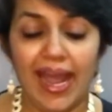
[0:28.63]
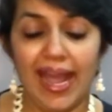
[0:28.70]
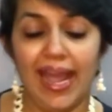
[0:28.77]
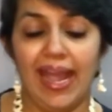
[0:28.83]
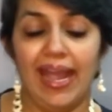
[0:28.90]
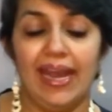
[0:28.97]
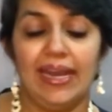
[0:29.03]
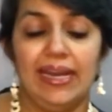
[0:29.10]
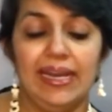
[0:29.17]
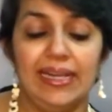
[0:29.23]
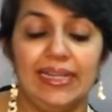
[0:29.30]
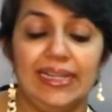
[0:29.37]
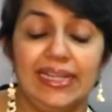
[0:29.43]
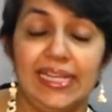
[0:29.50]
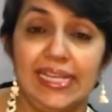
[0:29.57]
And
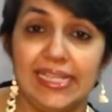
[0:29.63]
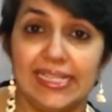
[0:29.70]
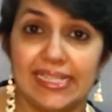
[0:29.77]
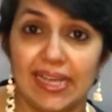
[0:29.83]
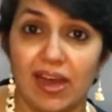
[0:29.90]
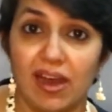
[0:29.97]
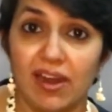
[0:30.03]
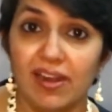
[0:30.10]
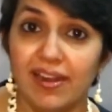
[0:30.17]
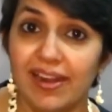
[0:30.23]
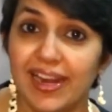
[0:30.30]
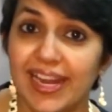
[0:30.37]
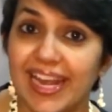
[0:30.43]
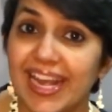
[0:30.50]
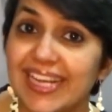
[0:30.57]
these are
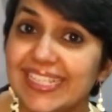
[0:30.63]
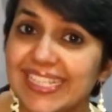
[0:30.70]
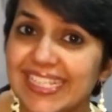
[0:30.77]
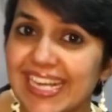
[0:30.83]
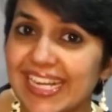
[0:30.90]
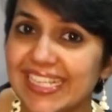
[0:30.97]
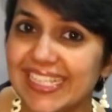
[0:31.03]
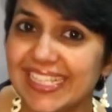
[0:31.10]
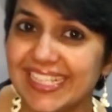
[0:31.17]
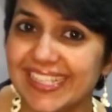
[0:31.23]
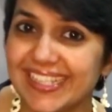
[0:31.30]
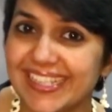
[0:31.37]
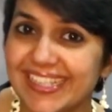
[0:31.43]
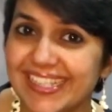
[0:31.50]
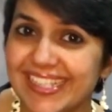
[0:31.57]
his
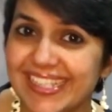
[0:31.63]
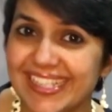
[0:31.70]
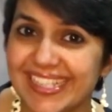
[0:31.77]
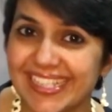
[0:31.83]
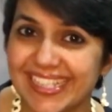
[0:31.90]
tentacles.